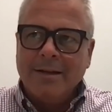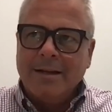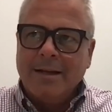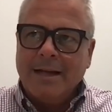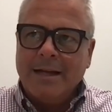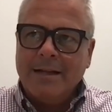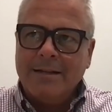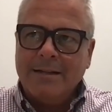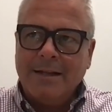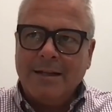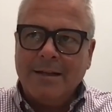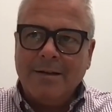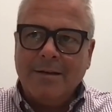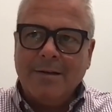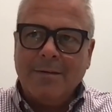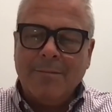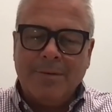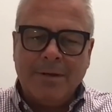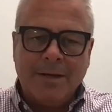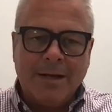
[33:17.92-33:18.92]
And then
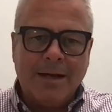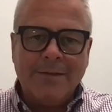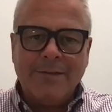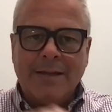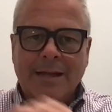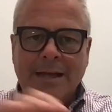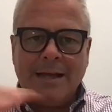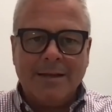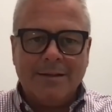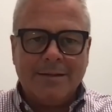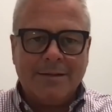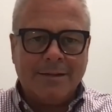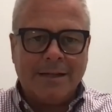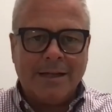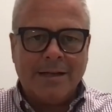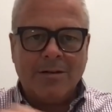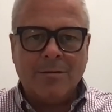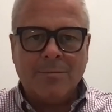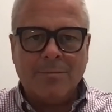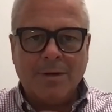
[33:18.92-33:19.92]
beyond that, the
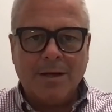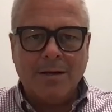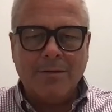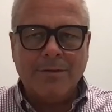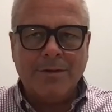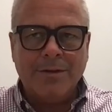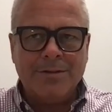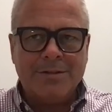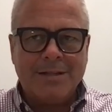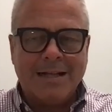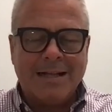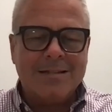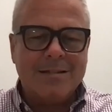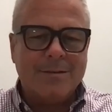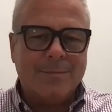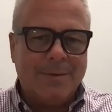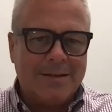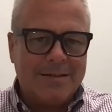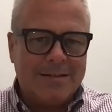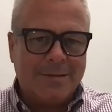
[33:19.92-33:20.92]
layer above is that's the
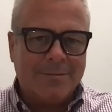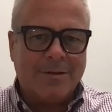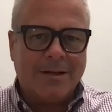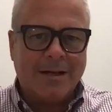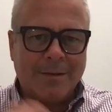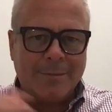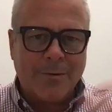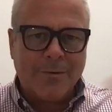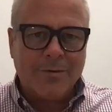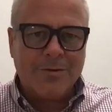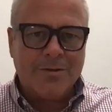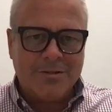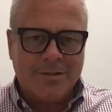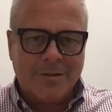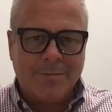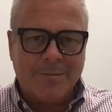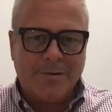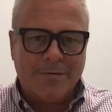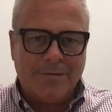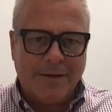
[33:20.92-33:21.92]
piece I'm talking about, which is the
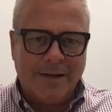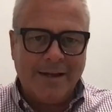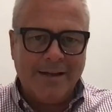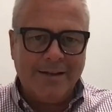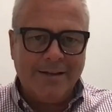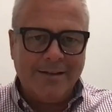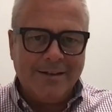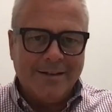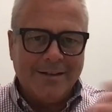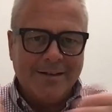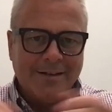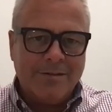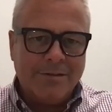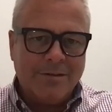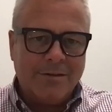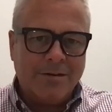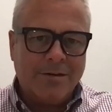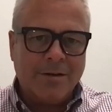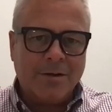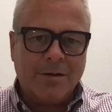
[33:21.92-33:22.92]
buffet. You
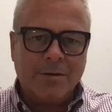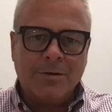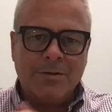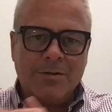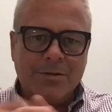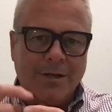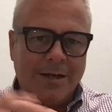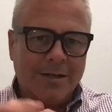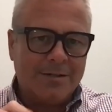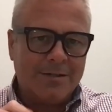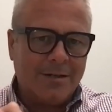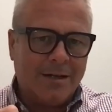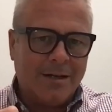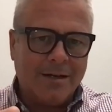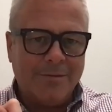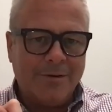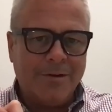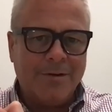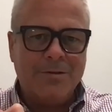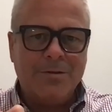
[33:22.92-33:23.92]
can go to a Chalk Talk
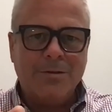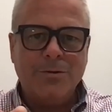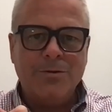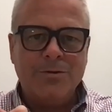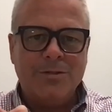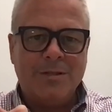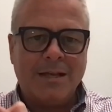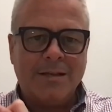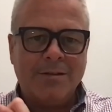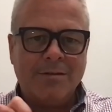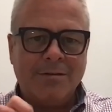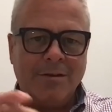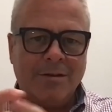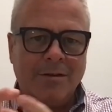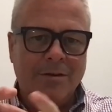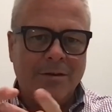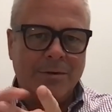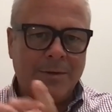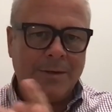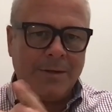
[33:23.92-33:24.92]
on a Tuesday. You can go
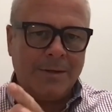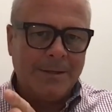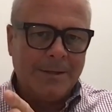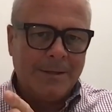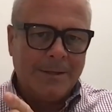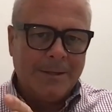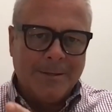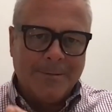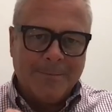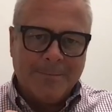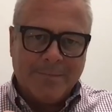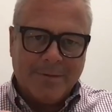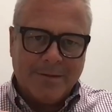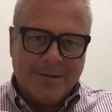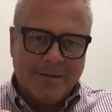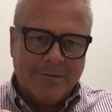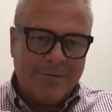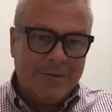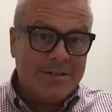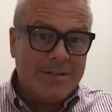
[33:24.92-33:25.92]
to a,
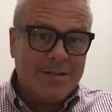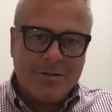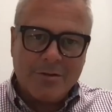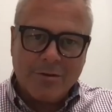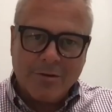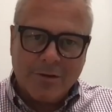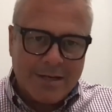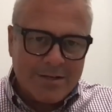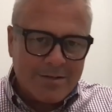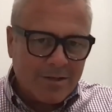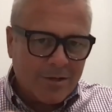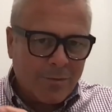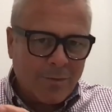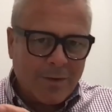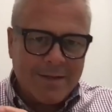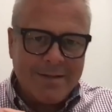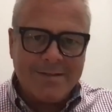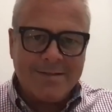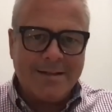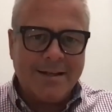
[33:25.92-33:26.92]
a VC showcase on a
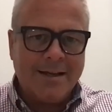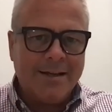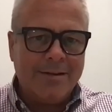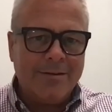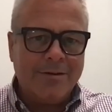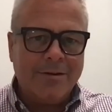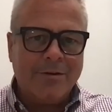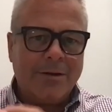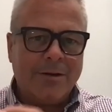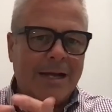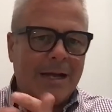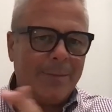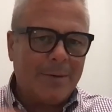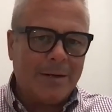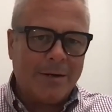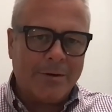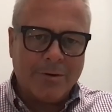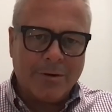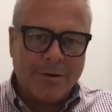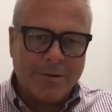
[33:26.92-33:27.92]
Wednesday. You can go to happy
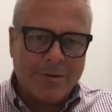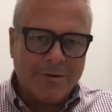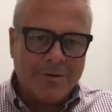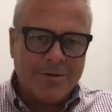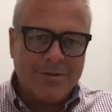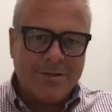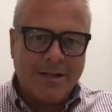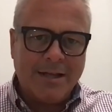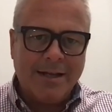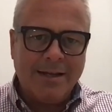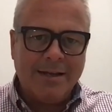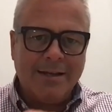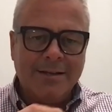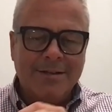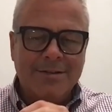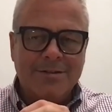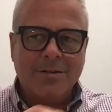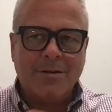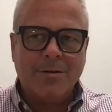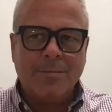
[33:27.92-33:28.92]
hour on a Thursday. And
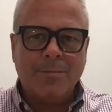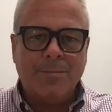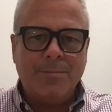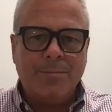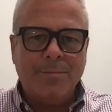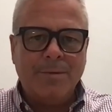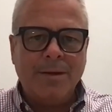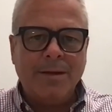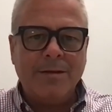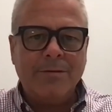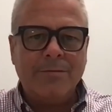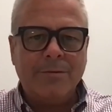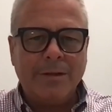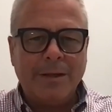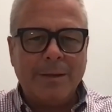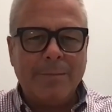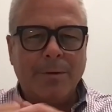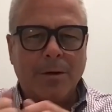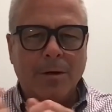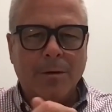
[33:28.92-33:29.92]
so being really
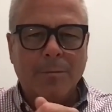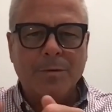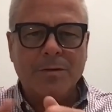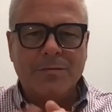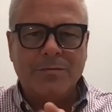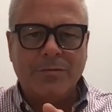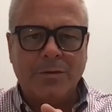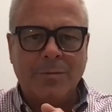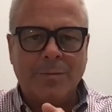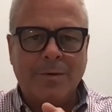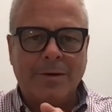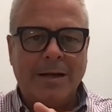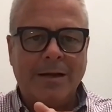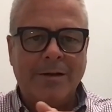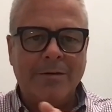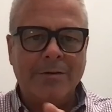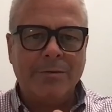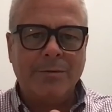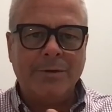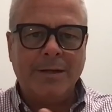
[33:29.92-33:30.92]
purposeful about how
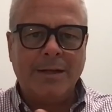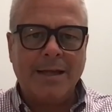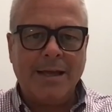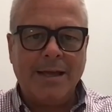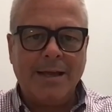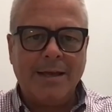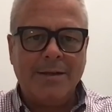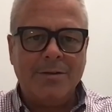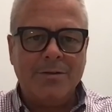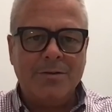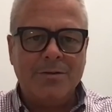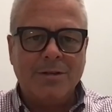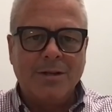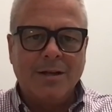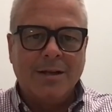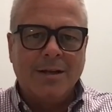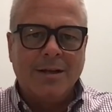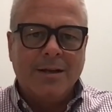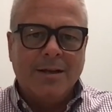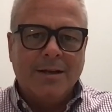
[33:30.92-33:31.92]
you engage
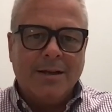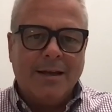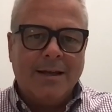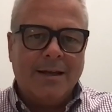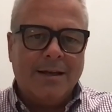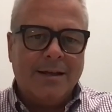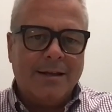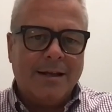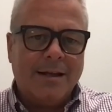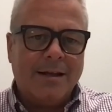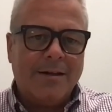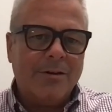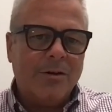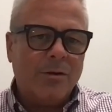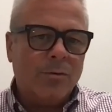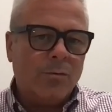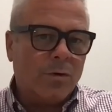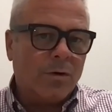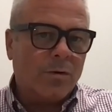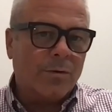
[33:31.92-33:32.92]
and how you
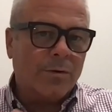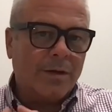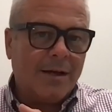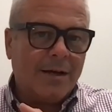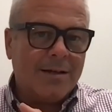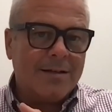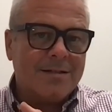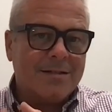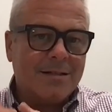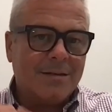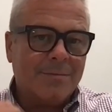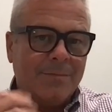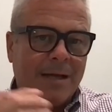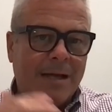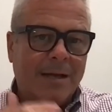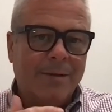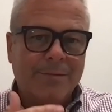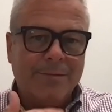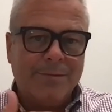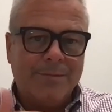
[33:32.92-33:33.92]
work with us to
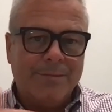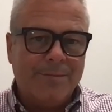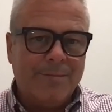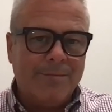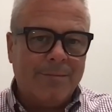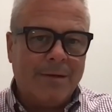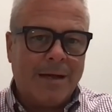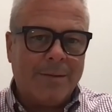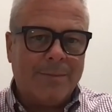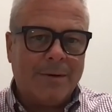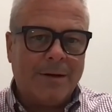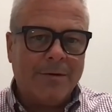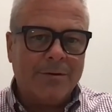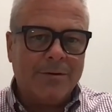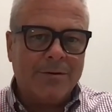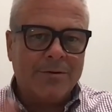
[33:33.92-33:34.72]
map map out your